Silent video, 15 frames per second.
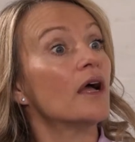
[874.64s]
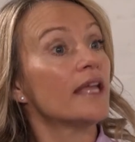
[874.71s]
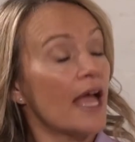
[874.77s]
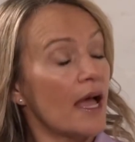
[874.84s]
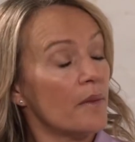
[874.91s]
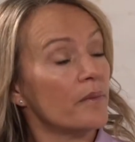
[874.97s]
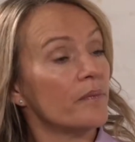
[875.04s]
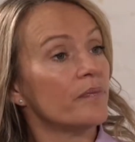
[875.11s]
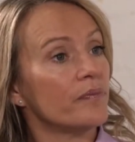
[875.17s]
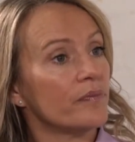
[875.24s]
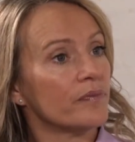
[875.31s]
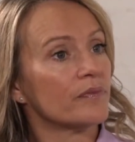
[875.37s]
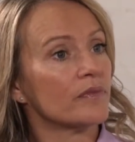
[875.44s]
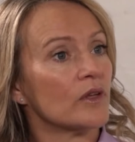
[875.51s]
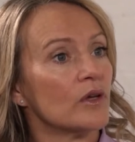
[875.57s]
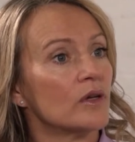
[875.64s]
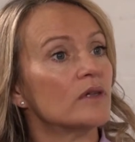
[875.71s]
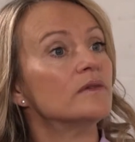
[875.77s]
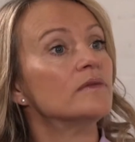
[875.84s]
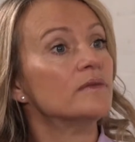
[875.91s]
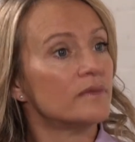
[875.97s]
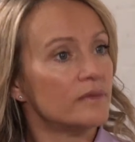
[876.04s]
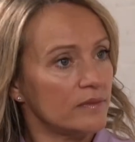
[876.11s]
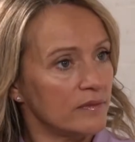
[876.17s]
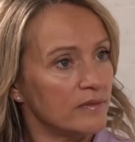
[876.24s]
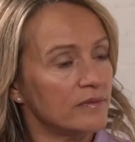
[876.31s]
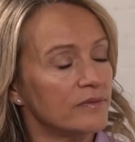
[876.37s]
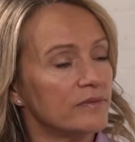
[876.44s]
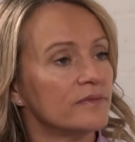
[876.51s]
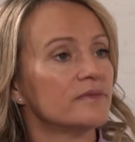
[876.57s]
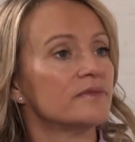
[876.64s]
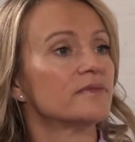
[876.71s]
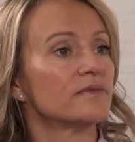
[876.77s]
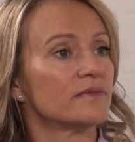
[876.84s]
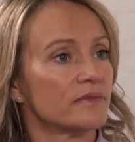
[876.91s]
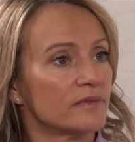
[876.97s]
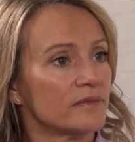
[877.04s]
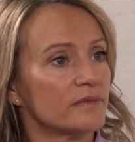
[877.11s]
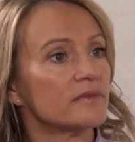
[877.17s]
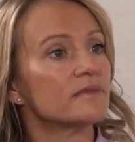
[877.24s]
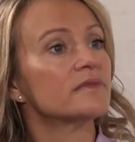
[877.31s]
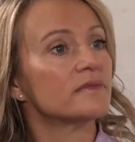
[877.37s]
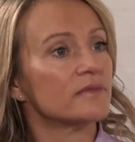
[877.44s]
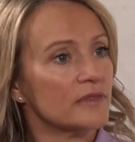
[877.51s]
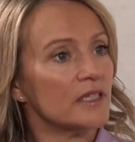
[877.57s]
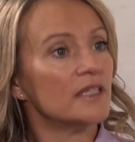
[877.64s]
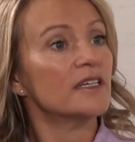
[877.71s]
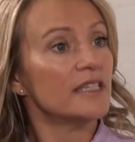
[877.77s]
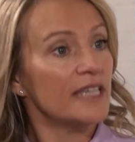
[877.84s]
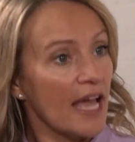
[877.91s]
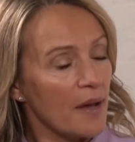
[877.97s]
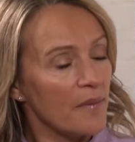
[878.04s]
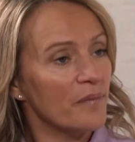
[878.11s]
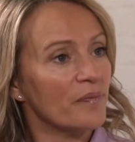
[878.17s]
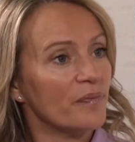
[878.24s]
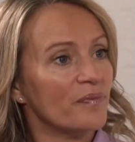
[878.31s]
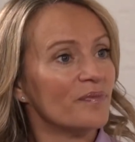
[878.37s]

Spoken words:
helping families move on in their life, helping, you